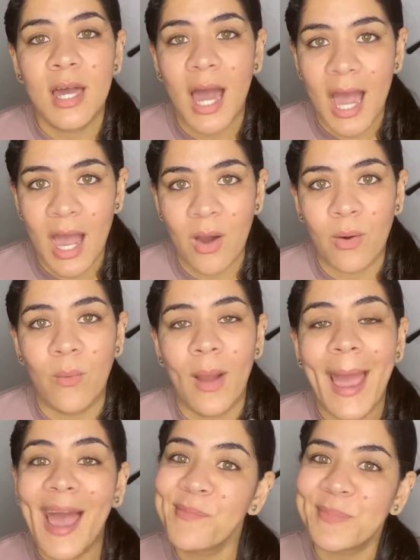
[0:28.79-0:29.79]
how
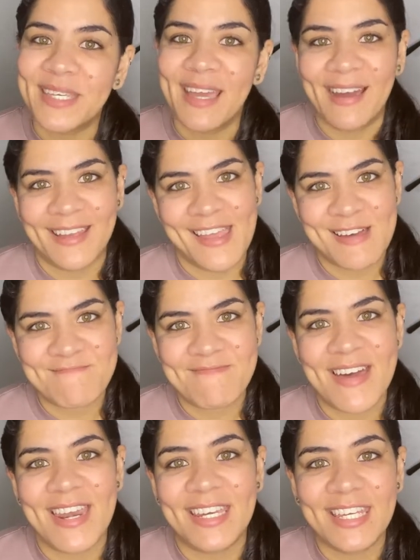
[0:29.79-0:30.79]
happy I am
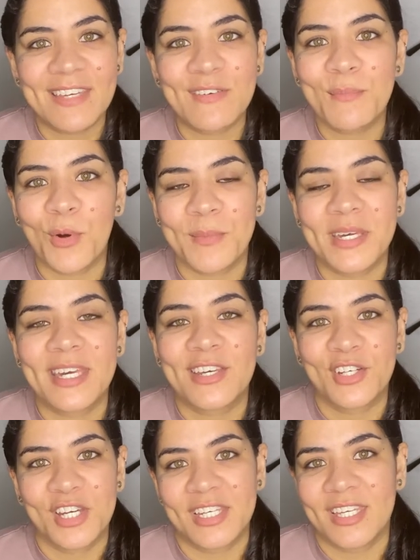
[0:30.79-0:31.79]
at any given moment and
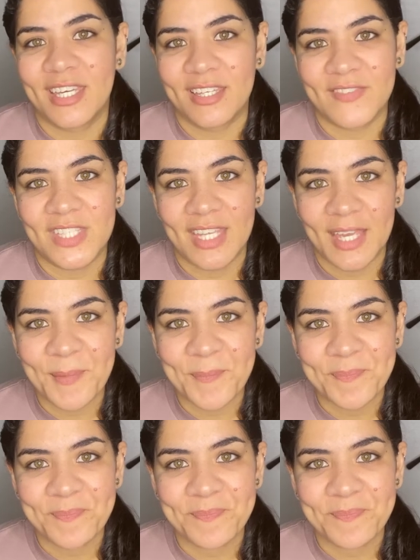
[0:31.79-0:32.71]
on any given day.